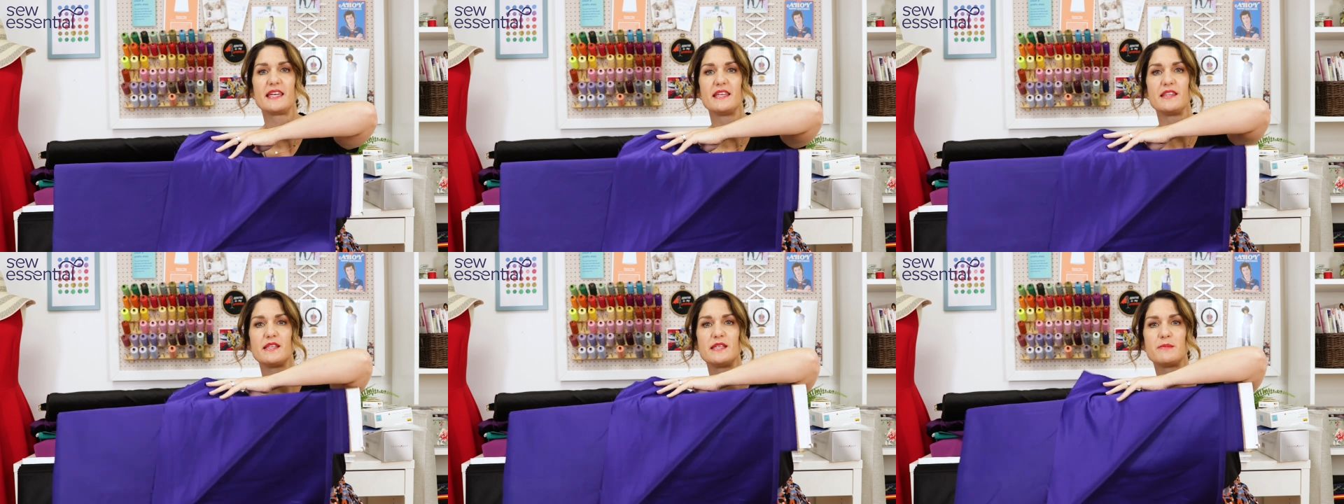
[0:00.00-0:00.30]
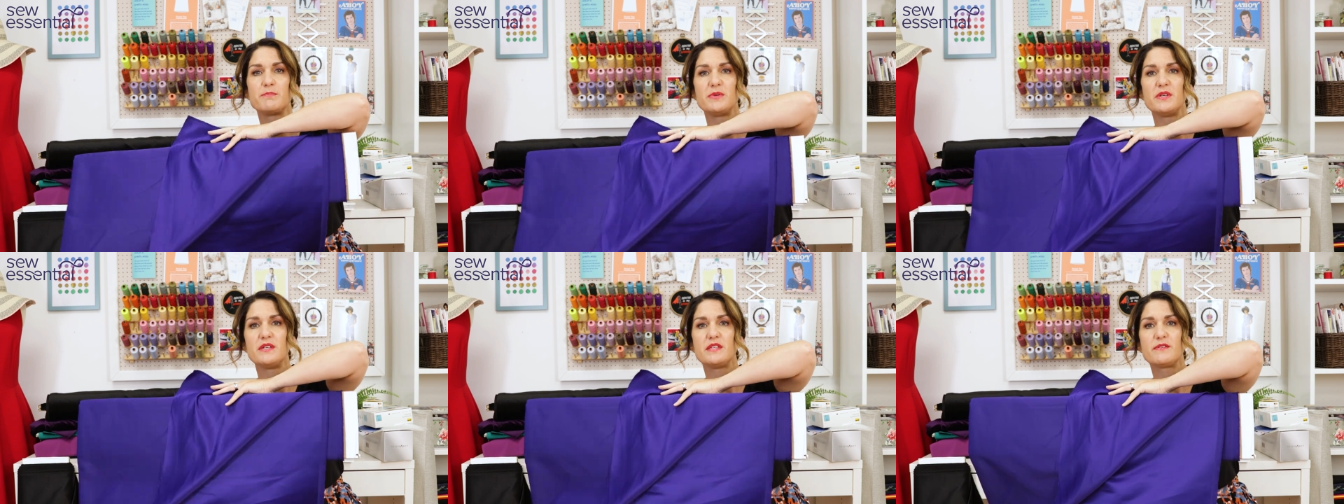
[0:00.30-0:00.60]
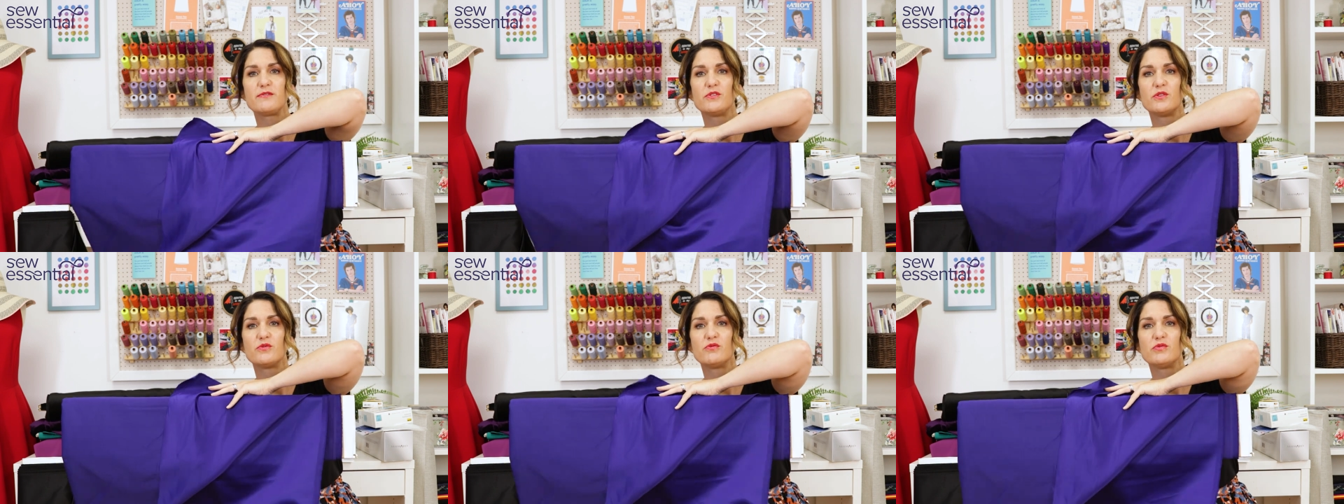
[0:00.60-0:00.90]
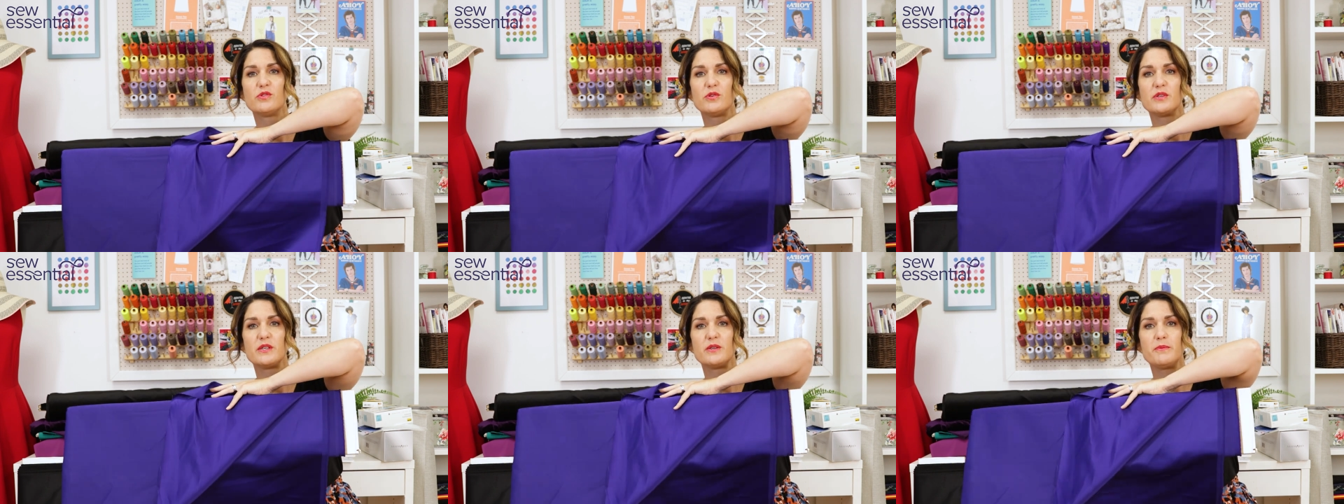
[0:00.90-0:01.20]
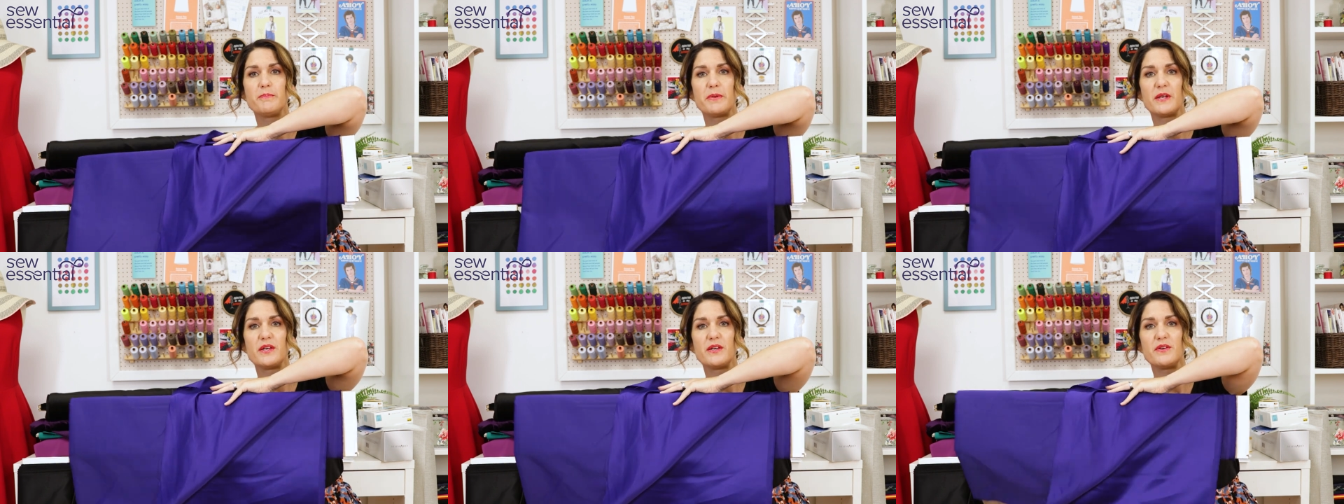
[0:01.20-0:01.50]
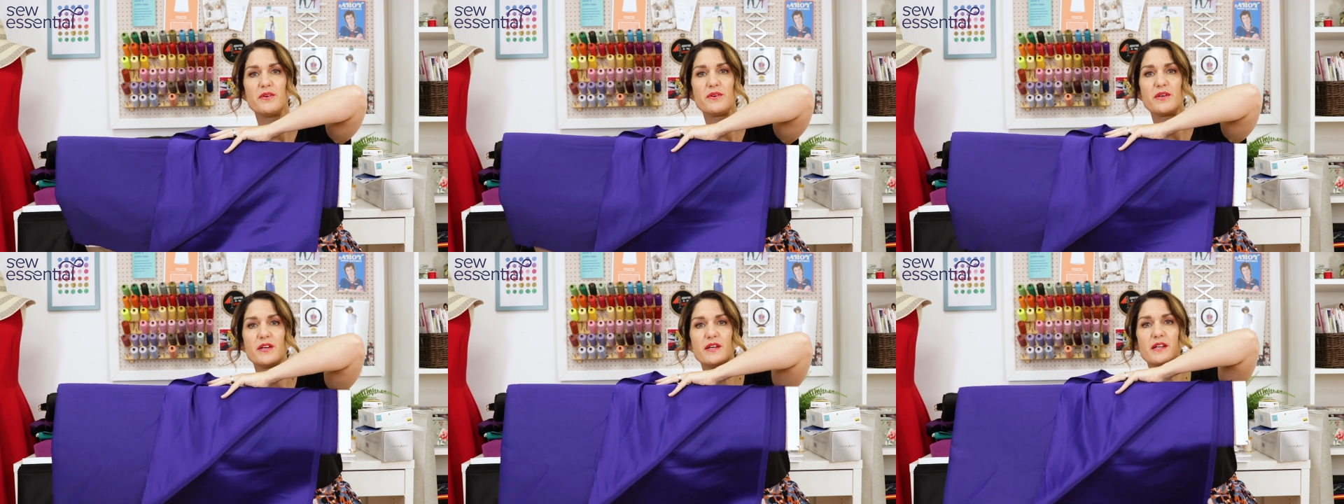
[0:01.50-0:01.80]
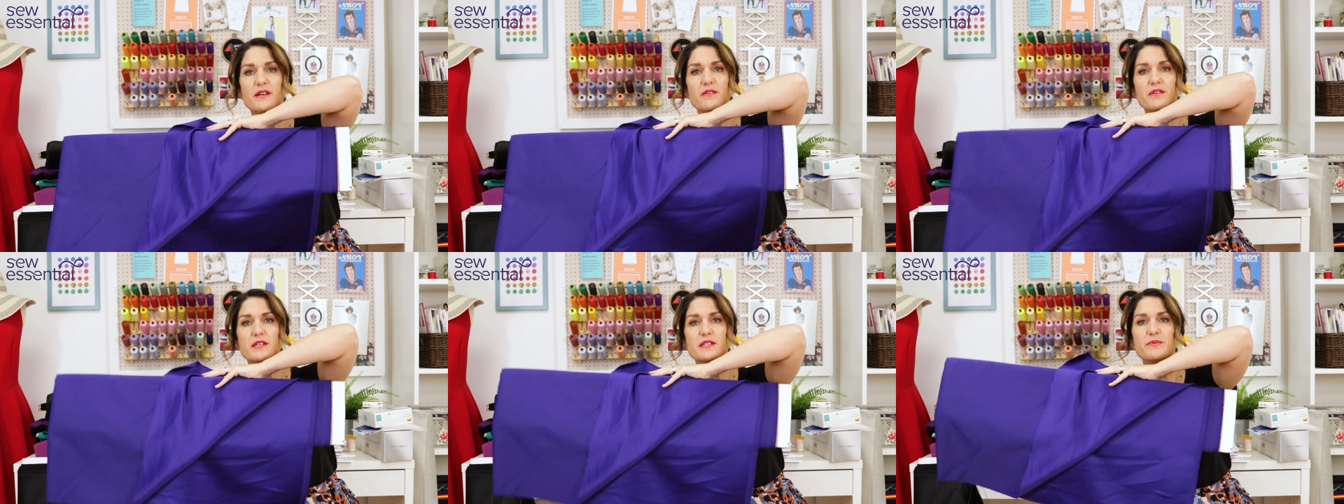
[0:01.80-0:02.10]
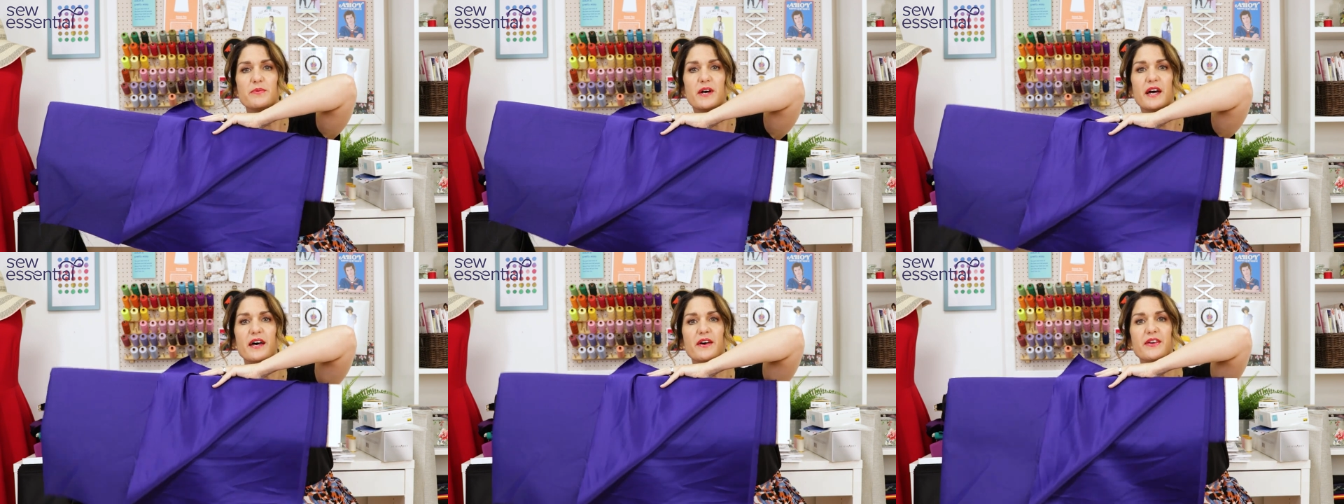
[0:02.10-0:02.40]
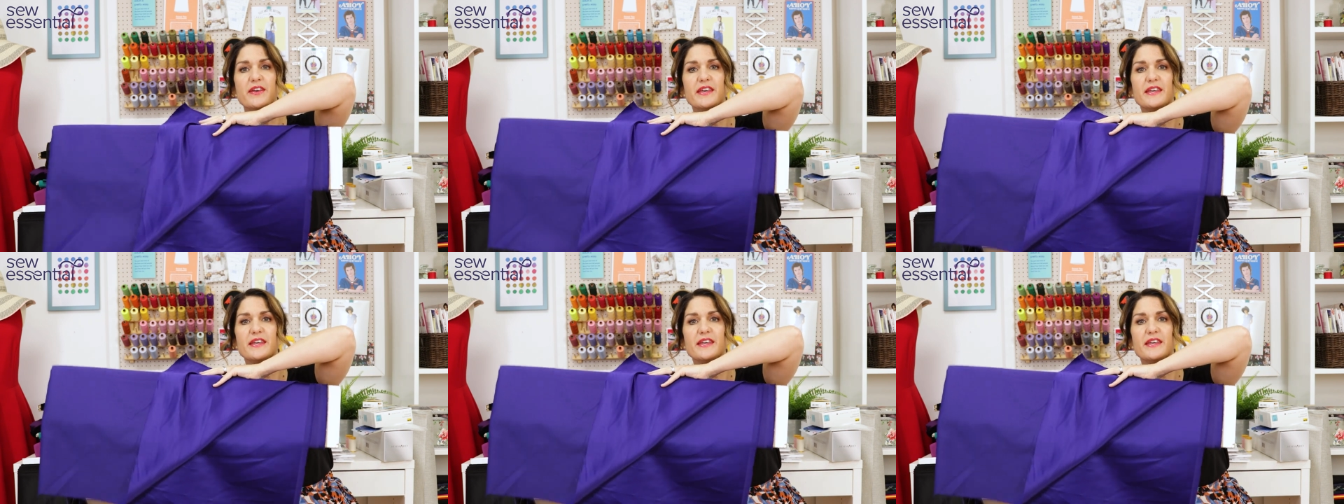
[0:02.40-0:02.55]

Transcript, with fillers: in this beautiful royal blue colour as well.